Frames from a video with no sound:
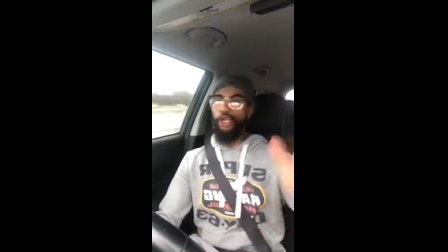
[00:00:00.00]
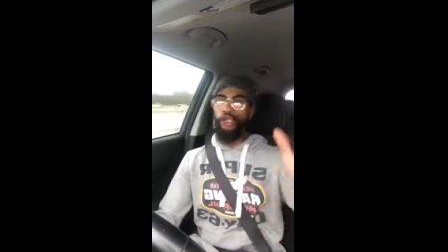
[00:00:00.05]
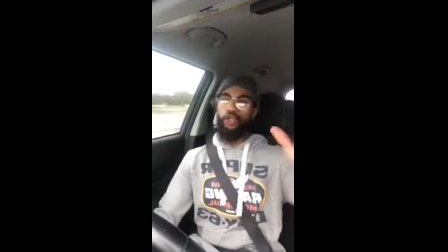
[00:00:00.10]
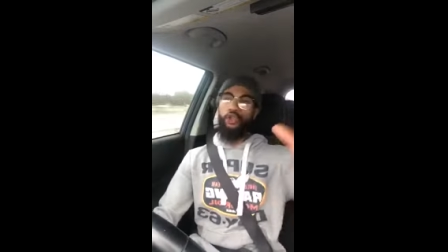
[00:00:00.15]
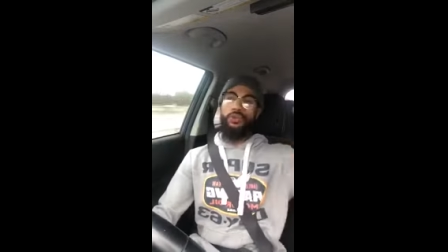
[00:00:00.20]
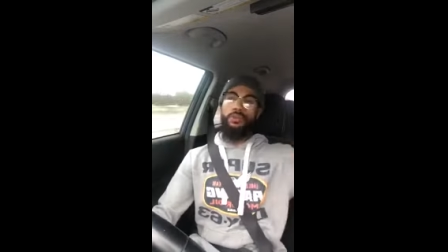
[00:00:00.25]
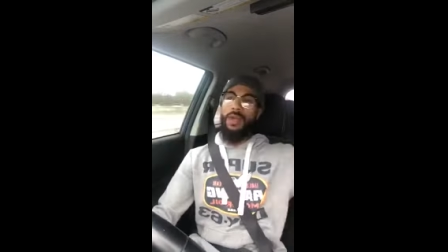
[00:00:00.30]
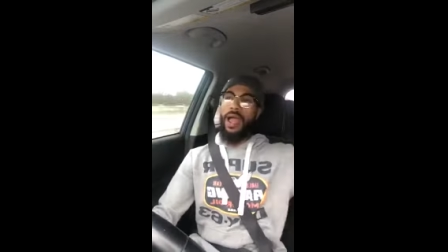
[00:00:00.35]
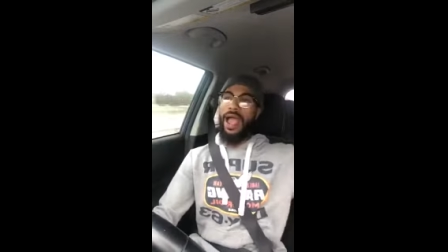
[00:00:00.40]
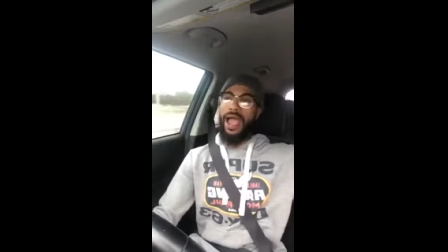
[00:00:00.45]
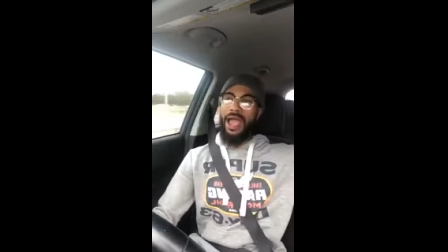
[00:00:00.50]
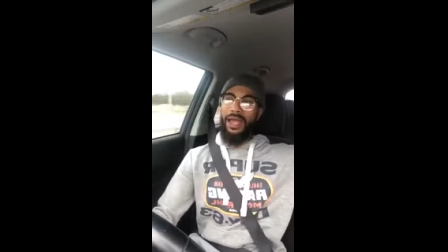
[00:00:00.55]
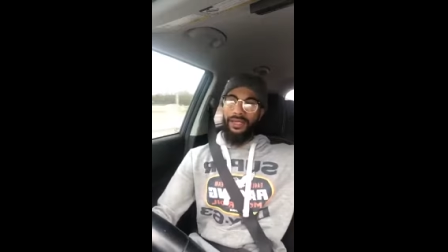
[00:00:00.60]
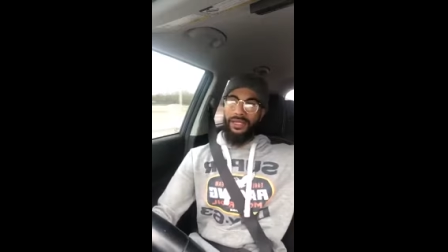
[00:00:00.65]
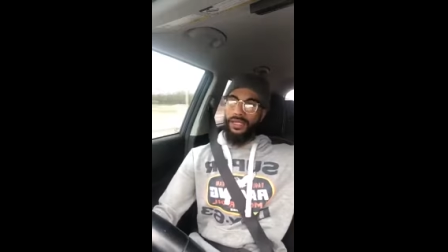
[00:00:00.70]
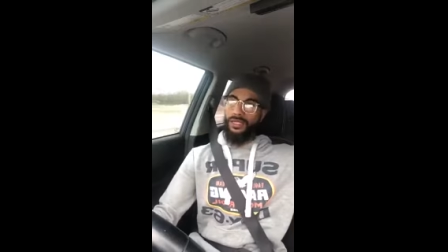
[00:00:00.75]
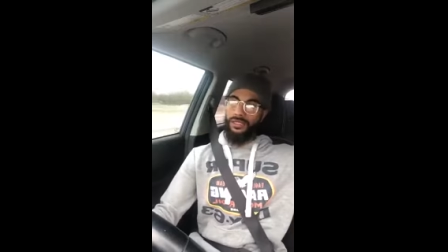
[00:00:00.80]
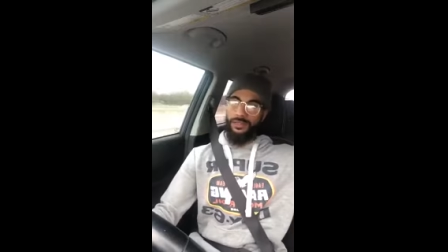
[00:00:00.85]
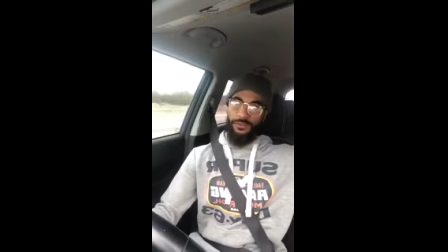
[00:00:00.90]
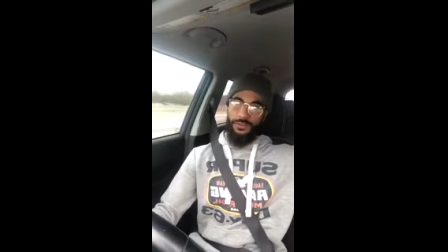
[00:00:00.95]
You mad
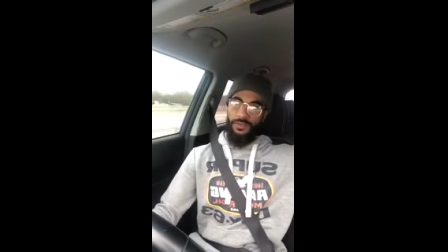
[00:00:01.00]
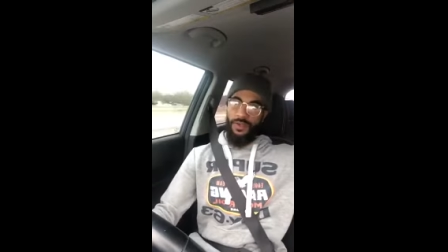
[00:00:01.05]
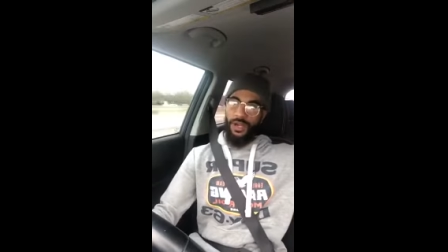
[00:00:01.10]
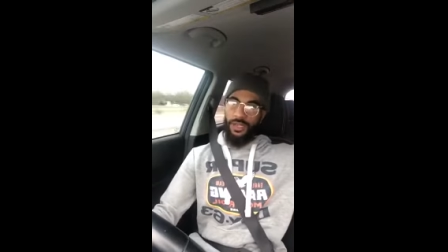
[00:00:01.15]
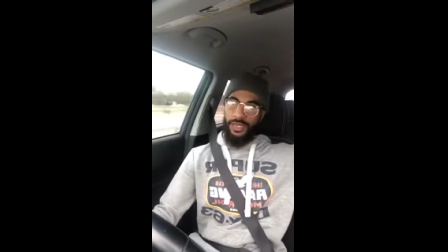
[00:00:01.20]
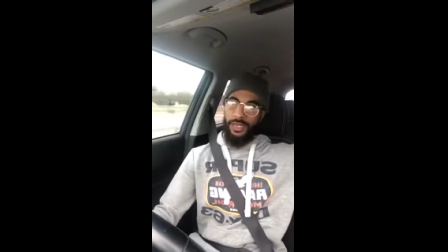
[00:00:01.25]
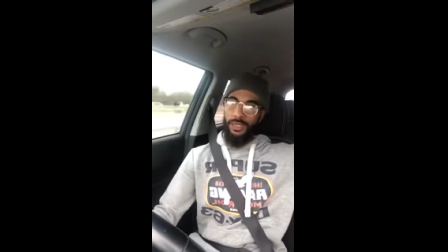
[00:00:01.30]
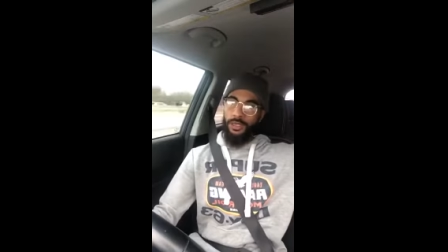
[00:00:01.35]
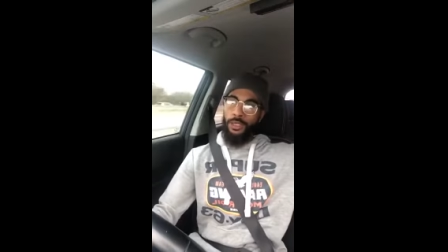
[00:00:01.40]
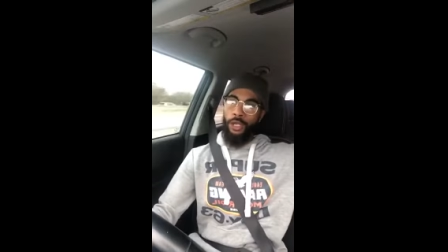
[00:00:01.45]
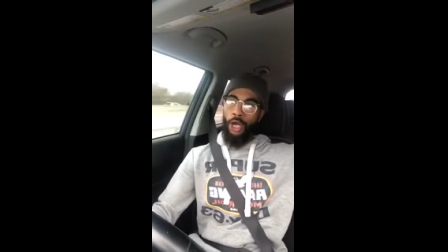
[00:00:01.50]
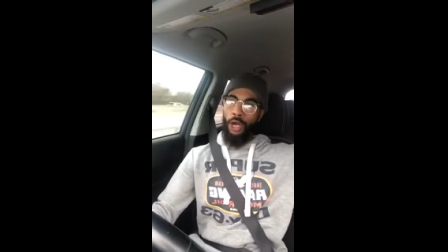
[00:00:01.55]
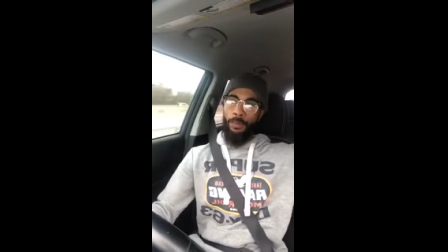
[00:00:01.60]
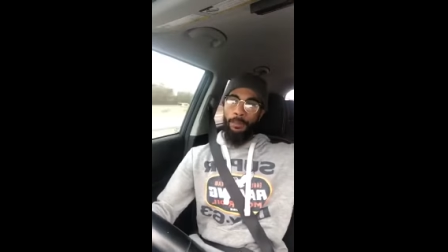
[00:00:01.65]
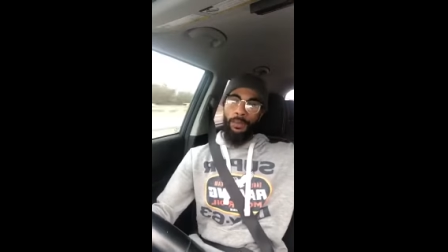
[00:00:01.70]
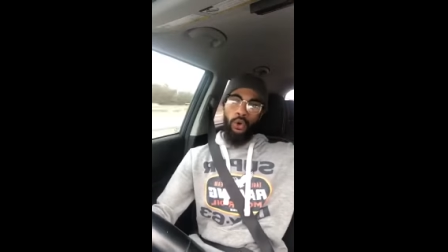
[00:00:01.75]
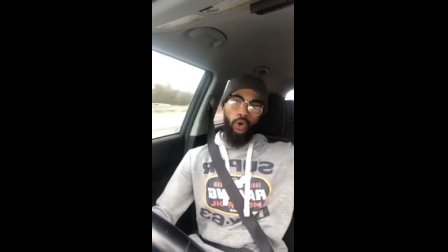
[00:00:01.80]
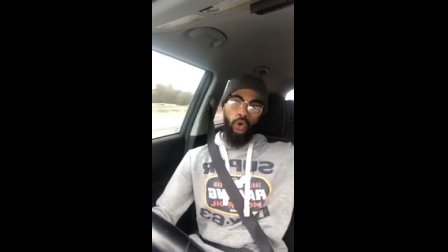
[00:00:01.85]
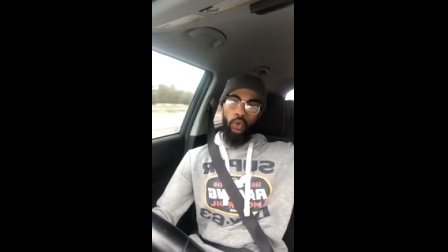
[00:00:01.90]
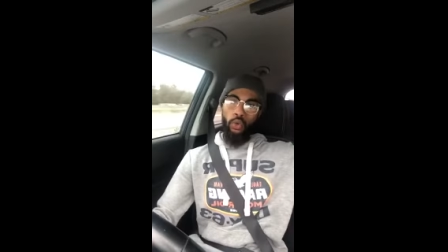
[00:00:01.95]
because the fucking
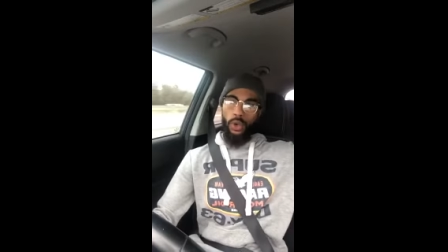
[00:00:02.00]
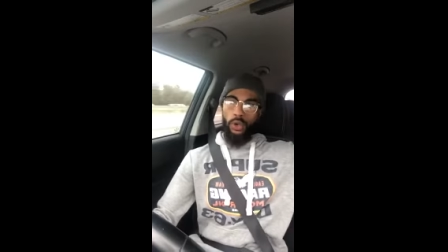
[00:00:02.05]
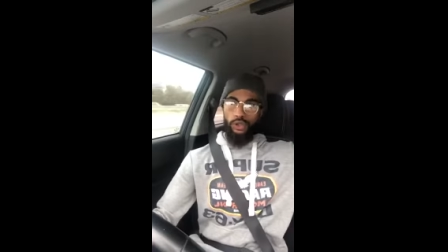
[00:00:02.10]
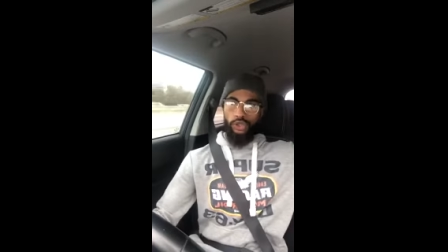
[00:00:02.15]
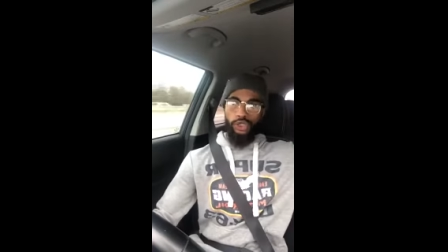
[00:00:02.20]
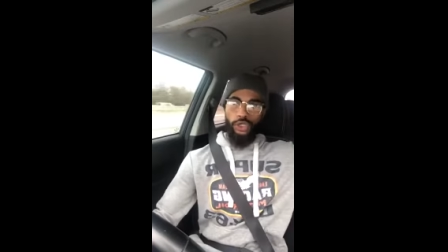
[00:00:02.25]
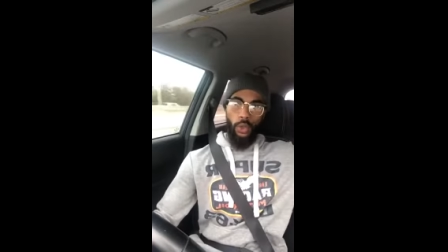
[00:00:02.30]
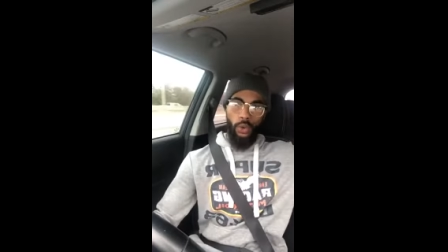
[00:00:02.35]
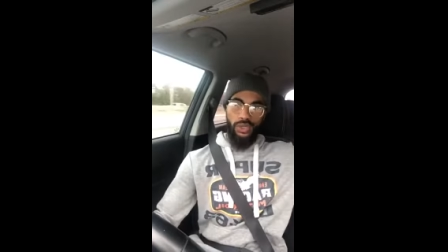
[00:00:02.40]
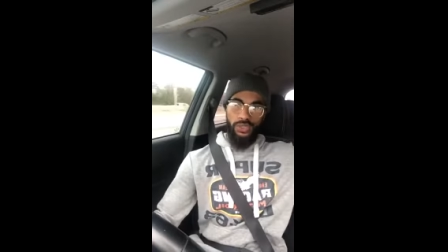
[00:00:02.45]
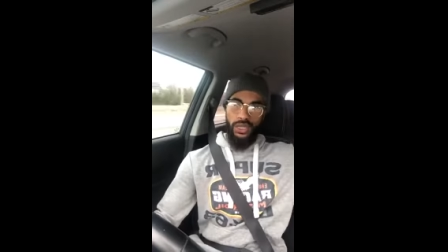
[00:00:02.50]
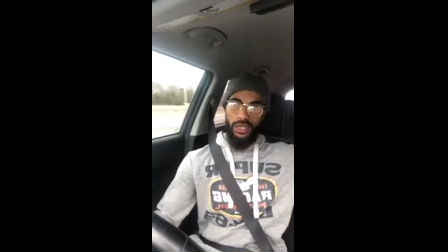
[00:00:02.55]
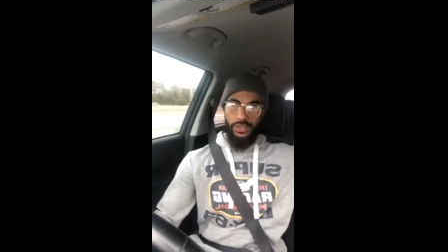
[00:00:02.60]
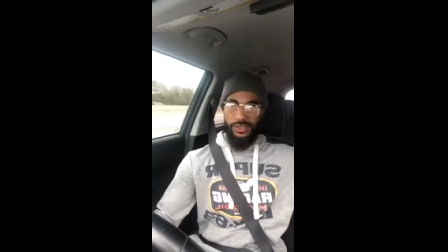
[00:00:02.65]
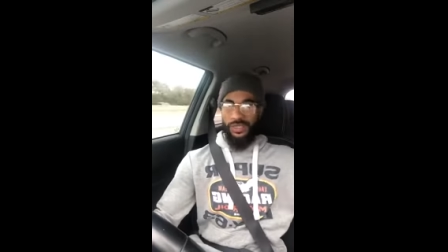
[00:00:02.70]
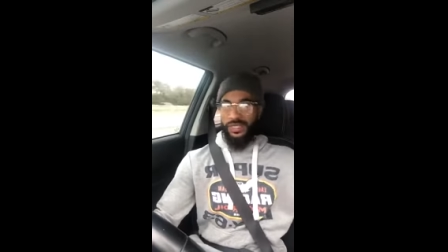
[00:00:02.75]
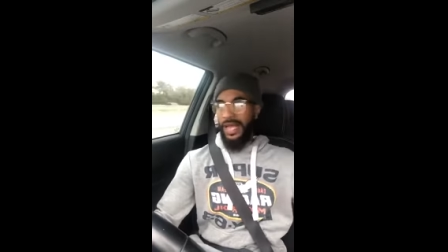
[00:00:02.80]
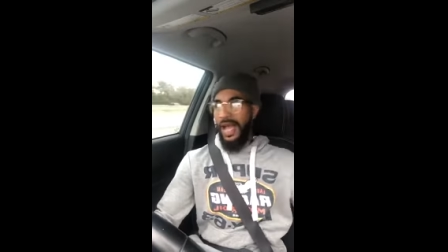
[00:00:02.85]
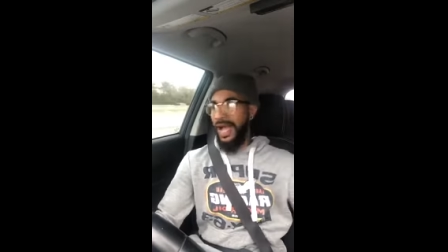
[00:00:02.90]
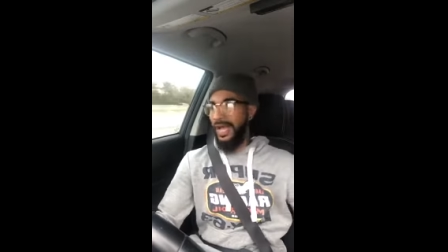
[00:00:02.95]
moon won't show its
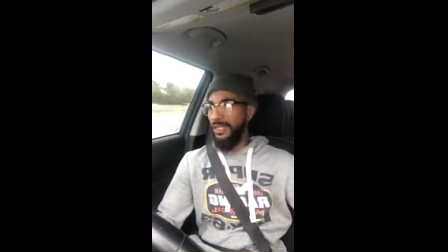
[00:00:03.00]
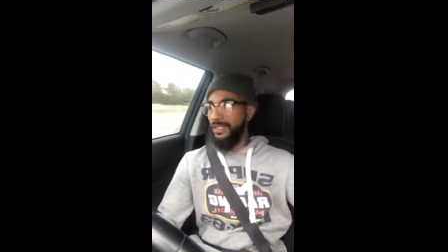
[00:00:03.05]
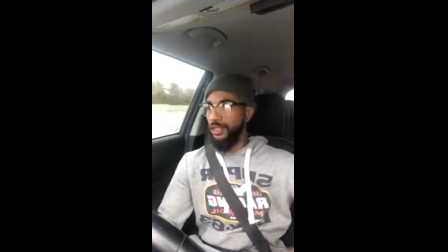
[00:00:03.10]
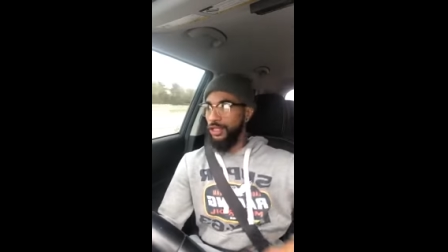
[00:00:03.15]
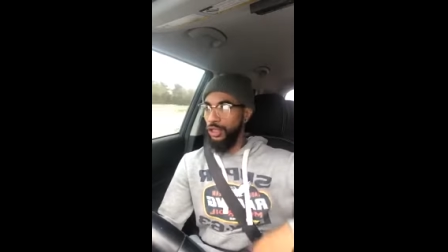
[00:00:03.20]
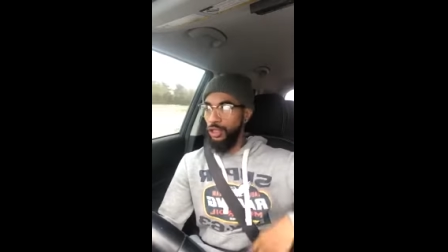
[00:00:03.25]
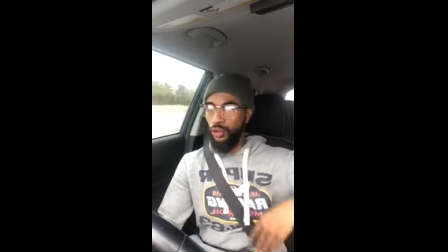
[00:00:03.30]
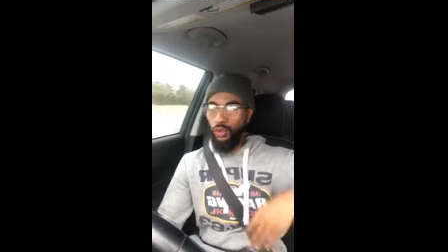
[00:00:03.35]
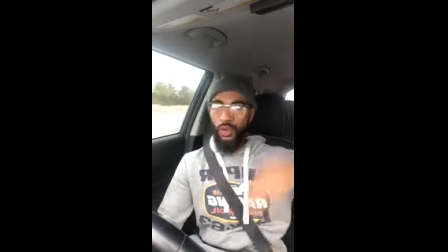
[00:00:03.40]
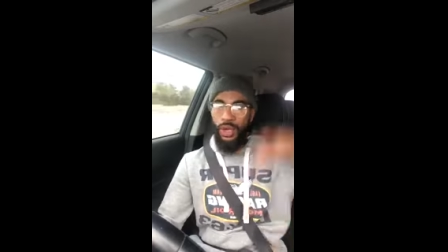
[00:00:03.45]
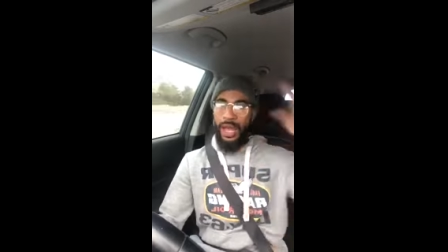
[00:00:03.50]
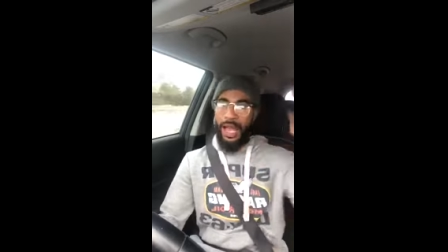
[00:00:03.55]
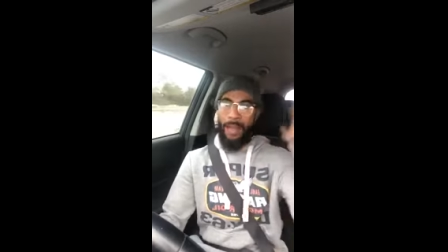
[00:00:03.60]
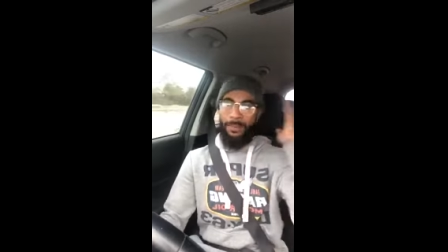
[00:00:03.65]
other side to you.